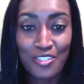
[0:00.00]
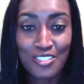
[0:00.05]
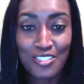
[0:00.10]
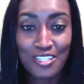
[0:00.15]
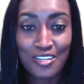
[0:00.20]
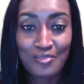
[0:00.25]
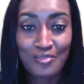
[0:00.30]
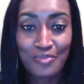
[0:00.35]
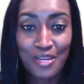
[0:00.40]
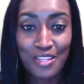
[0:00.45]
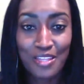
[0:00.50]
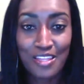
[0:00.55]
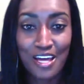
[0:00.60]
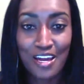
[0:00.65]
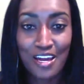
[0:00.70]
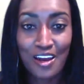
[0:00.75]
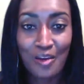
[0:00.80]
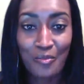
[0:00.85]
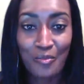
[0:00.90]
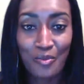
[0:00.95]
pick that
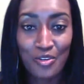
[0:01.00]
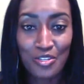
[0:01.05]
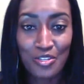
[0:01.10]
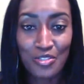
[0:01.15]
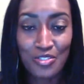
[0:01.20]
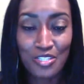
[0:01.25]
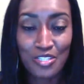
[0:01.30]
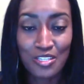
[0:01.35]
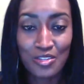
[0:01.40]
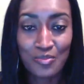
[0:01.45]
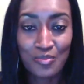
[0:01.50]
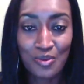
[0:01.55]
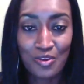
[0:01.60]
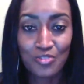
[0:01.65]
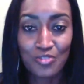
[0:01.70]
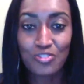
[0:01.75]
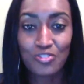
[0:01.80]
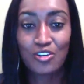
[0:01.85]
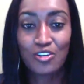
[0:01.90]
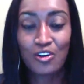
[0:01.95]
up when you see the
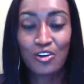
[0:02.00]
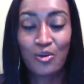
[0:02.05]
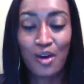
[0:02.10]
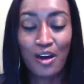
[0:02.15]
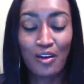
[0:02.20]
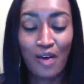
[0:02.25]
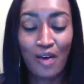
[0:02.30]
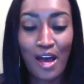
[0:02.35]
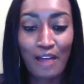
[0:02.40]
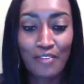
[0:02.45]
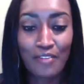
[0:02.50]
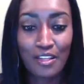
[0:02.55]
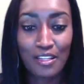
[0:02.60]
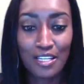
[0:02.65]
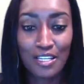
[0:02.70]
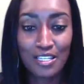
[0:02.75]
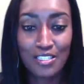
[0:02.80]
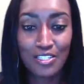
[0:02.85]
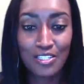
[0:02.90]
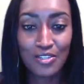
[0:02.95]
poster go out. I'll have the
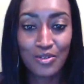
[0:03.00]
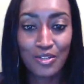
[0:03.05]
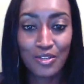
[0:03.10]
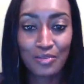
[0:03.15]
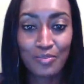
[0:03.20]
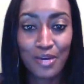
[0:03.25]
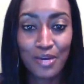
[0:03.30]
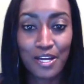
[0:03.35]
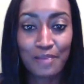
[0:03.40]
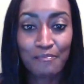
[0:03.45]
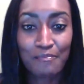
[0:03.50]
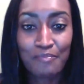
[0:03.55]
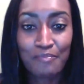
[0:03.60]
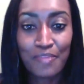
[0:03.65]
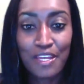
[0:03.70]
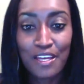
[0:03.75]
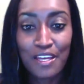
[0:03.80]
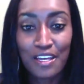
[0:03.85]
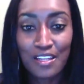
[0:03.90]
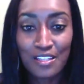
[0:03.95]
link to it. But
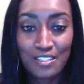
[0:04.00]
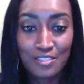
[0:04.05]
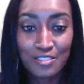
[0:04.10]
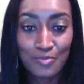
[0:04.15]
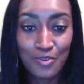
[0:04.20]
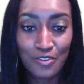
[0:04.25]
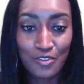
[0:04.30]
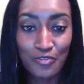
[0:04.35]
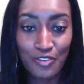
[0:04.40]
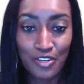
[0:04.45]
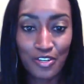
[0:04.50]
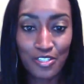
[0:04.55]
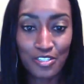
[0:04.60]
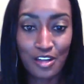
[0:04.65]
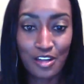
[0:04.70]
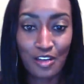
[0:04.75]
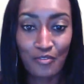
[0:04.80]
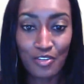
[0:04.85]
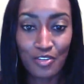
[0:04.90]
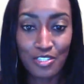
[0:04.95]
in this book, Fierce
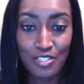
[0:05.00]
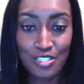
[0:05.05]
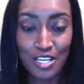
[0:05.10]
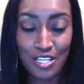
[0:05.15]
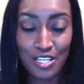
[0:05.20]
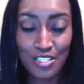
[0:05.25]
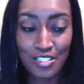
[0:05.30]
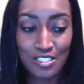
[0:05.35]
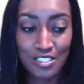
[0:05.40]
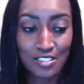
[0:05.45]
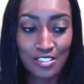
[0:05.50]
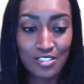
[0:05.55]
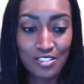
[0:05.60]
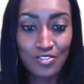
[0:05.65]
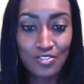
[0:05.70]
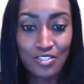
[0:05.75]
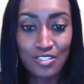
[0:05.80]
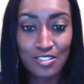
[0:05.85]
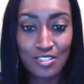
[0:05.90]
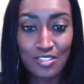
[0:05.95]
Conversations,
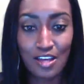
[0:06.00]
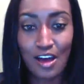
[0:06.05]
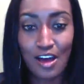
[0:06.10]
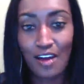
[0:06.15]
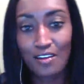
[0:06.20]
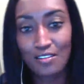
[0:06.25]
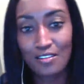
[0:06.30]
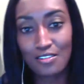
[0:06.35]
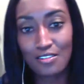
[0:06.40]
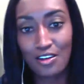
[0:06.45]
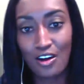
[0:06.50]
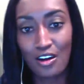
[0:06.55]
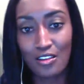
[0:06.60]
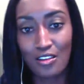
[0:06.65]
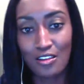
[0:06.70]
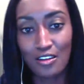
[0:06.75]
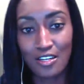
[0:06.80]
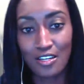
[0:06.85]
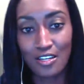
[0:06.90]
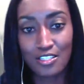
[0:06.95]
Susan Scott is the
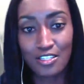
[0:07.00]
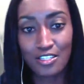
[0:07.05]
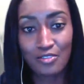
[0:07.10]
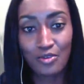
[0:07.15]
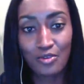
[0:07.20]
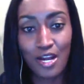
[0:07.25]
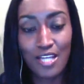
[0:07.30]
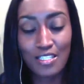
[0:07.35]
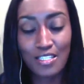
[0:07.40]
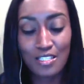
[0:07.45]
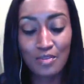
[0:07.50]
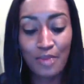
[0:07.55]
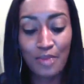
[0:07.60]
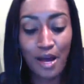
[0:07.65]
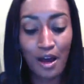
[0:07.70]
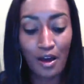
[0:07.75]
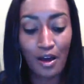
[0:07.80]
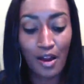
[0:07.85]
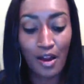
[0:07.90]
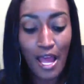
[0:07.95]
author, and she writes
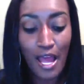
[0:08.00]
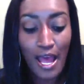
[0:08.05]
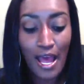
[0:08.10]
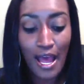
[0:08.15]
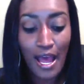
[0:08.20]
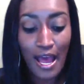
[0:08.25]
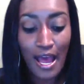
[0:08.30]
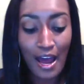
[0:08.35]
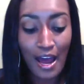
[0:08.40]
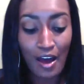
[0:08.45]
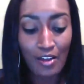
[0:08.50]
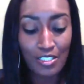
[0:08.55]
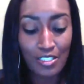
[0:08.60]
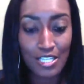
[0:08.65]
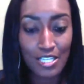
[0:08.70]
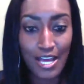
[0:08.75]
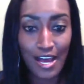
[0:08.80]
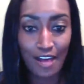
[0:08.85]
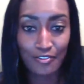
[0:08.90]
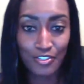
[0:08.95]
about how to
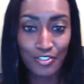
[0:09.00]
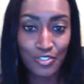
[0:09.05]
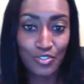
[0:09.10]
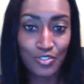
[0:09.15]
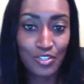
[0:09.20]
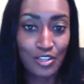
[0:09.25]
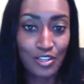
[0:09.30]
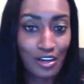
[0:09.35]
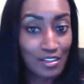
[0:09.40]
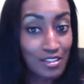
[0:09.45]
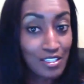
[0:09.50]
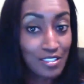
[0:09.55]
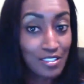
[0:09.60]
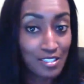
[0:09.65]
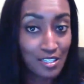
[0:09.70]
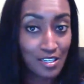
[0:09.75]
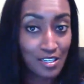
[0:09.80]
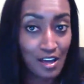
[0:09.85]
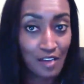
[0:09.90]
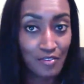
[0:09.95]
have truly
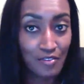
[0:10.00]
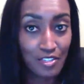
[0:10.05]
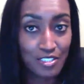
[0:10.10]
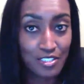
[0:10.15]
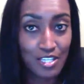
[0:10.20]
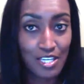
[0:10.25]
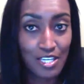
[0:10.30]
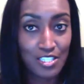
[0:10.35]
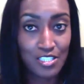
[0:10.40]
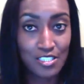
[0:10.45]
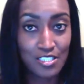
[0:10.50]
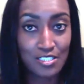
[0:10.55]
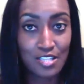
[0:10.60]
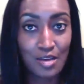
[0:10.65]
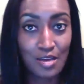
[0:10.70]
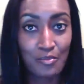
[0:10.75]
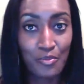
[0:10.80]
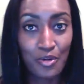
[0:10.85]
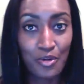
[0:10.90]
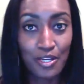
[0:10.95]
authentic conversations that
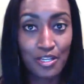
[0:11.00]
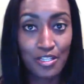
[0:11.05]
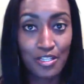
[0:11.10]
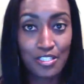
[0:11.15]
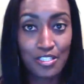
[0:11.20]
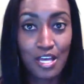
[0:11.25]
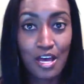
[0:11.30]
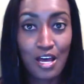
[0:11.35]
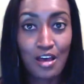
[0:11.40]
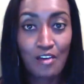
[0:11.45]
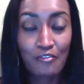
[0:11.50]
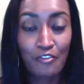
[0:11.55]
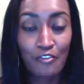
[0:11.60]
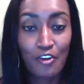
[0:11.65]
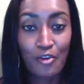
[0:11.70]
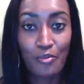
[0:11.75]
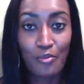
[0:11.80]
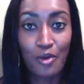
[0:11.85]
bring us from